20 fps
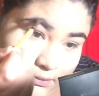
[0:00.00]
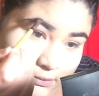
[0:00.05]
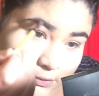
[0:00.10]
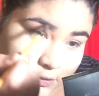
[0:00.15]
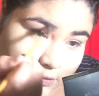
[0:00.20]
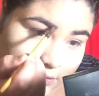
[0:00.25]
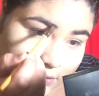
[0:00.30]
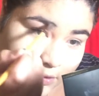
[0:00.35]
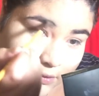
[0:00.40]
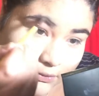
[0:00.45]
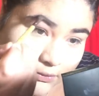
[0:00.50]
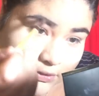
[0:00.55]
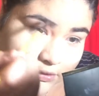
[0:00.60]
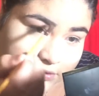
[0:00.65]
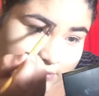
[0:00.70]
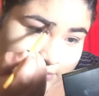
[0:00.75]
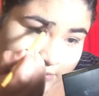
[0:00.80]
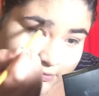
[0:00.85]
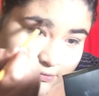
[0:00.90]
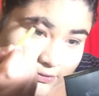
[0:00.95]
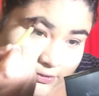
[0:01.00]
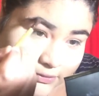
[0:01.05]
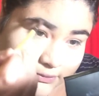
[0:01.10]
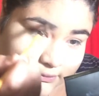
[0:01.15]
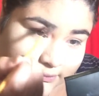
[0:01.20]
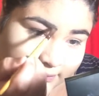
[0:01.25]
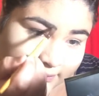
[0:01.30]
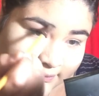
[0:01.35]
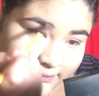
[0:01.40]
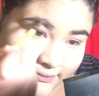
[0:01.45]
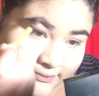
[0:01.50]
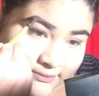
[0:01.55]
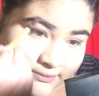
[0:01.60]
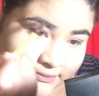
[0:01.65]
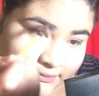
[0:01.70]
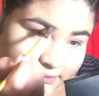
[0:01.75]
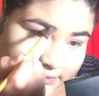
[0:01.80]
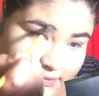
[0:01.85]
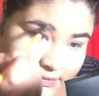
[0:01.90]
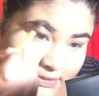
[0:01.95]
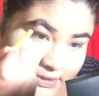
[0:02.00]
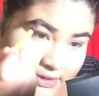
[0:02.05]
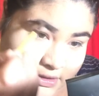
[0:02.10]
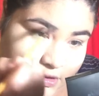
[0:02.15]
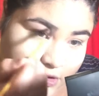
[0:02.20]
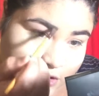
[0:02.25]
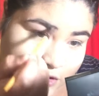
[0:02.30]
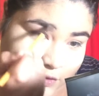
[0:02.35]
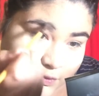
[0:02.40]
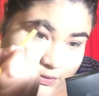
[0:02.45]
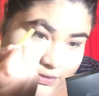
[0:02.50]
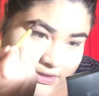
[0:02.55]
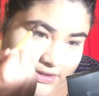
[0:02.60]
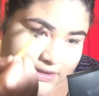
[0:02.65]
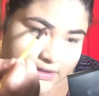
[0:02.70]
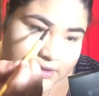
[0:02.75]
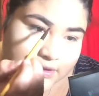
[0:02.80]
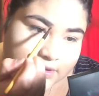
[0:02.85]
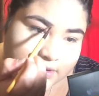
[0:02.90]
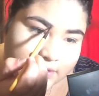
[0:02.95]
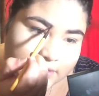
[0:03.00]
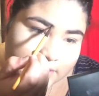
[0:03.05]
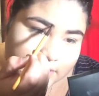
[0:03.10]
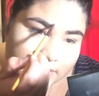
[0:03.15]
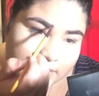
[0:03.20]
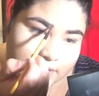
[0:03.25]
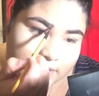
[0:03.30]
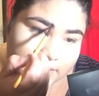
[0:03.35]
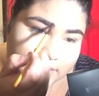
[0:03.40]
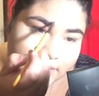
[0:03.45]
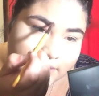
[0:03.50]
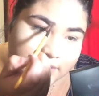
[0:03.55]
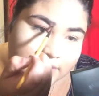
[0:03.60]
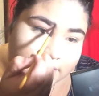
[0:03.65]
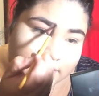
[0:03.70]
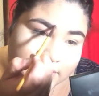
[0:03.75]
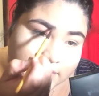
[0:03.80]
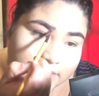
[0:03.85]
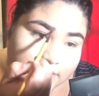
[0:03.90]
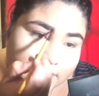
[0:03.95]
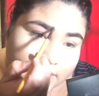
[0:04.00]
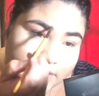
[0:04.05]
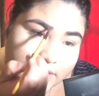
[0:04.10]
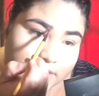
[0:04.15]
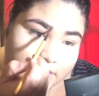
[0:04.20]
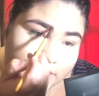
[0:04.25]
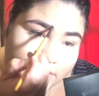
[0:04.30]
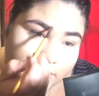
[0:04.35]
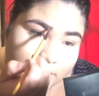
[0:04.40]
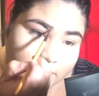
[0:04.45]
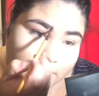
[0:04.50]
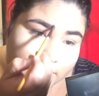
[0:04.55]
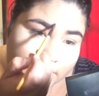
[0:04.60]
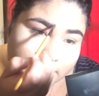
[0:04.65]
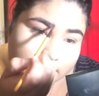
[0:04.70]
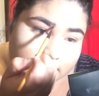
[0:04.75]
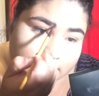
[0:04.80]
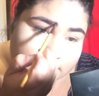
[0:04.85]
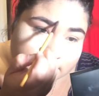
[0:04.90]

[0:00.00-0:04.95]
but one wants to be more unique than the other one,